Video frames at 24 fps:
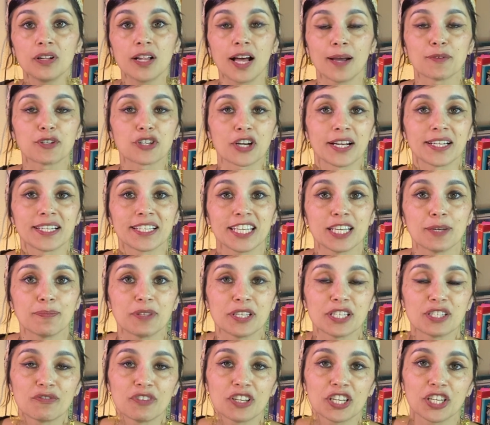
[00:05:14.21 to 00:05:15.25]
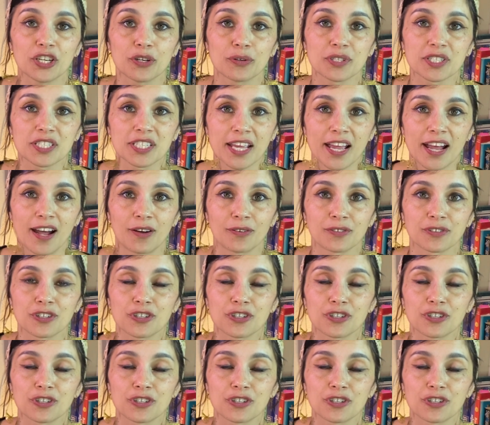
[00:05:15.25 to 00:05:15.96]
I'm trying to keep these videos down